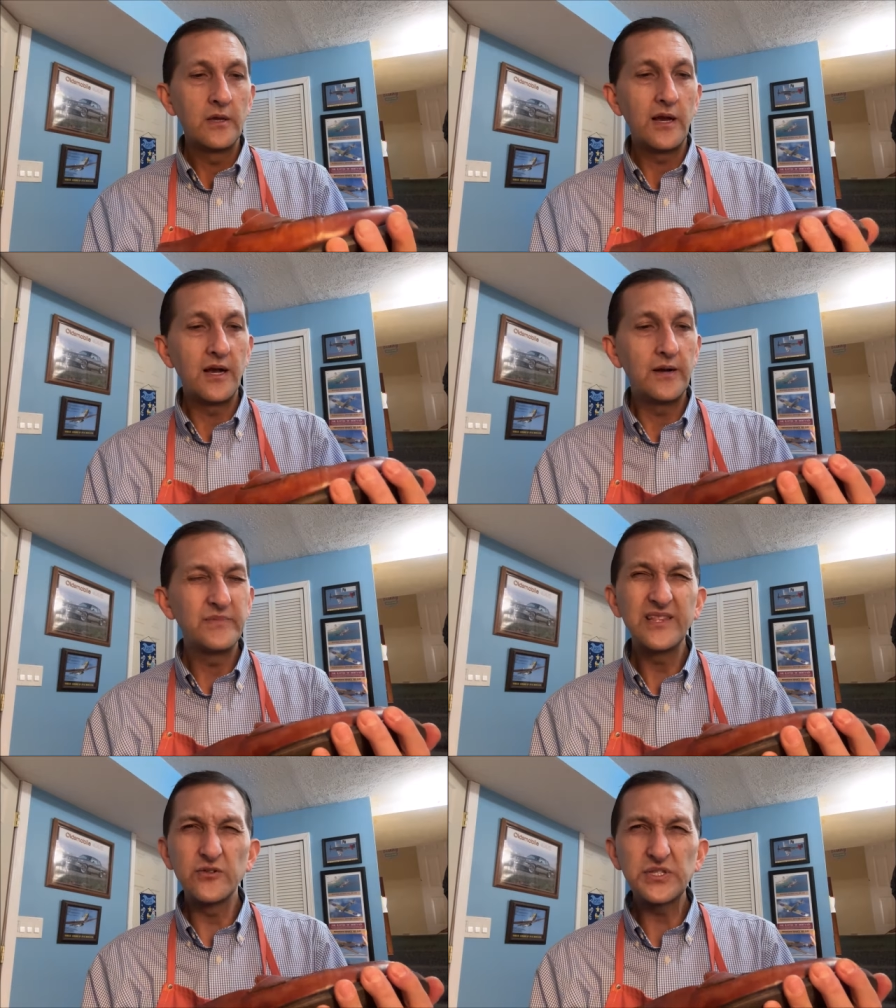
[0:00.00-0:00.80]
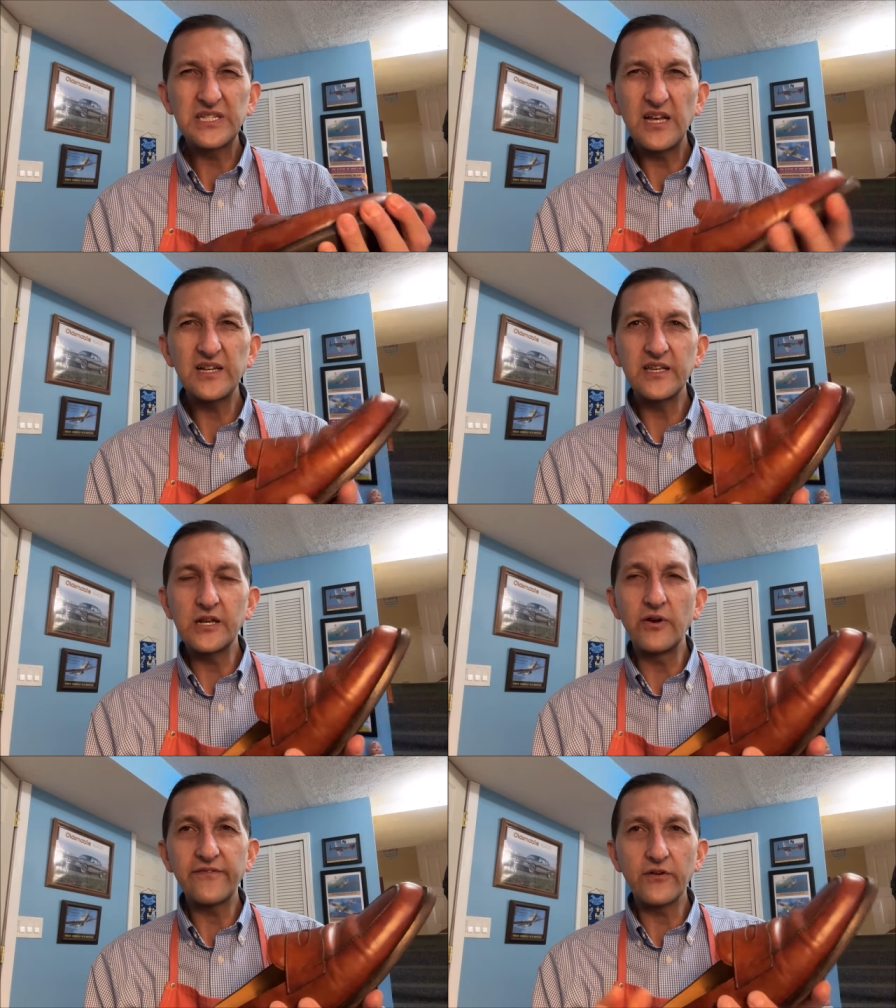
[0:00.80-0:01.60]
Um, little snug, you
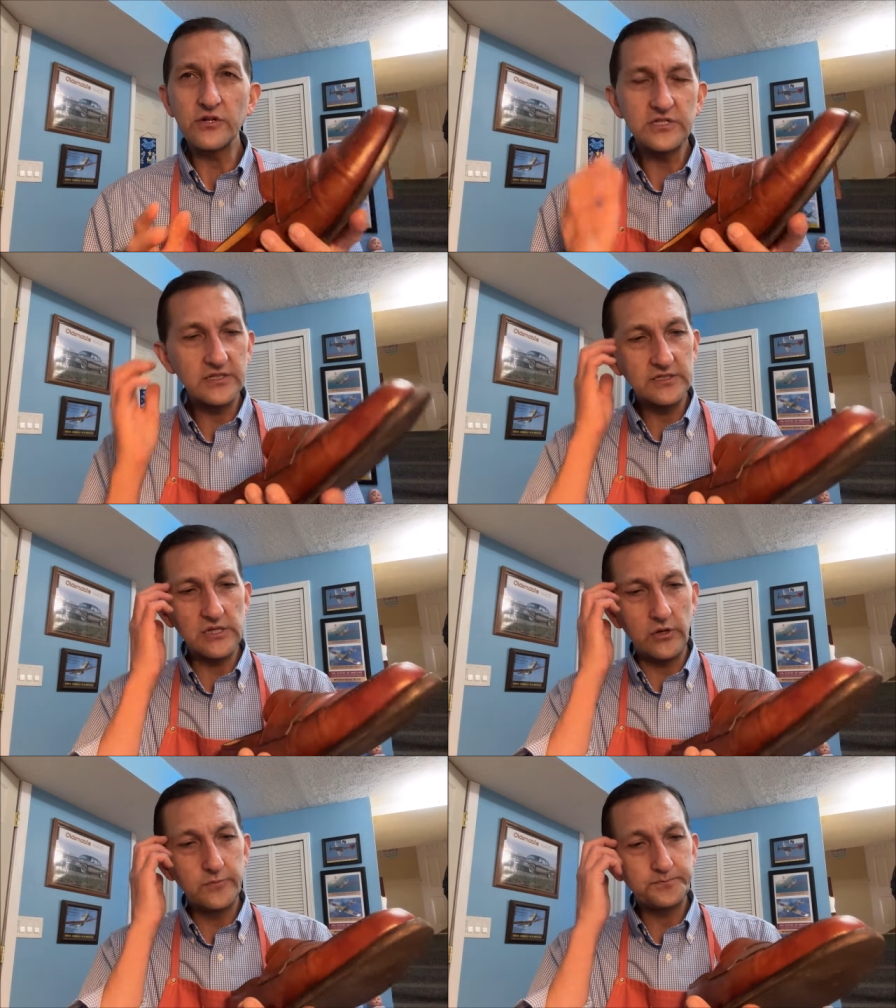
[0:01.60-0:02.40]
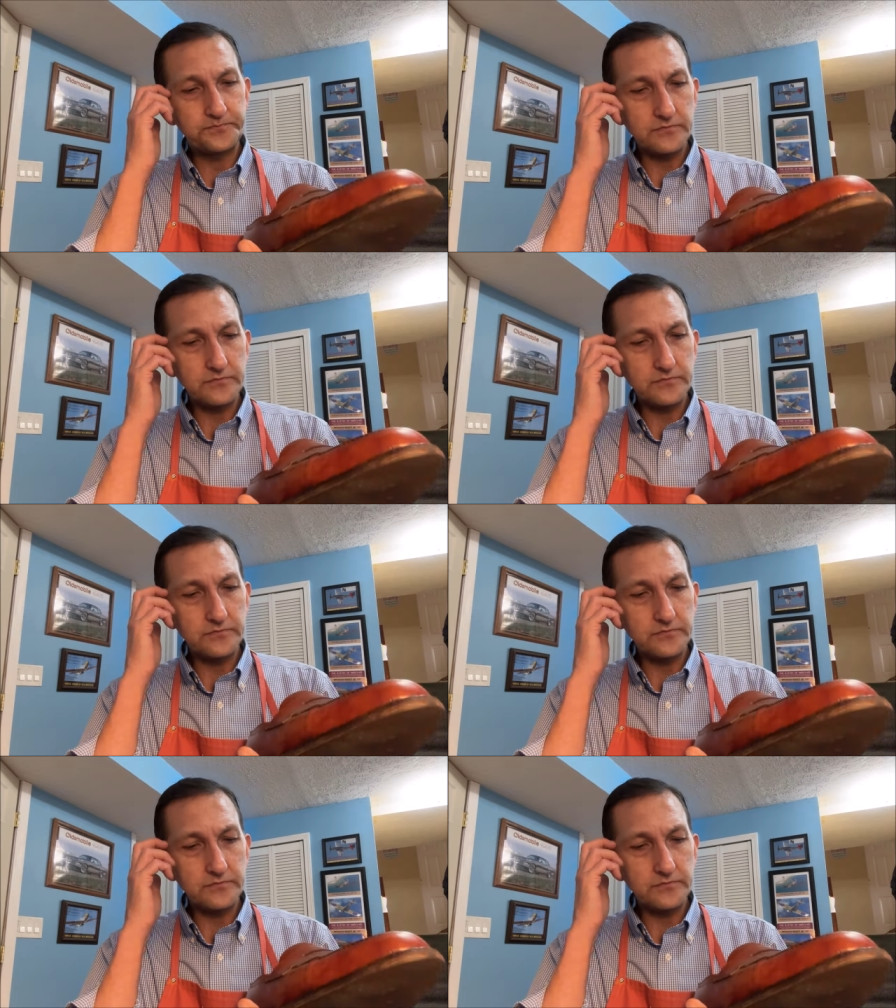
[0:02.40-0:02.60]
know, at first. So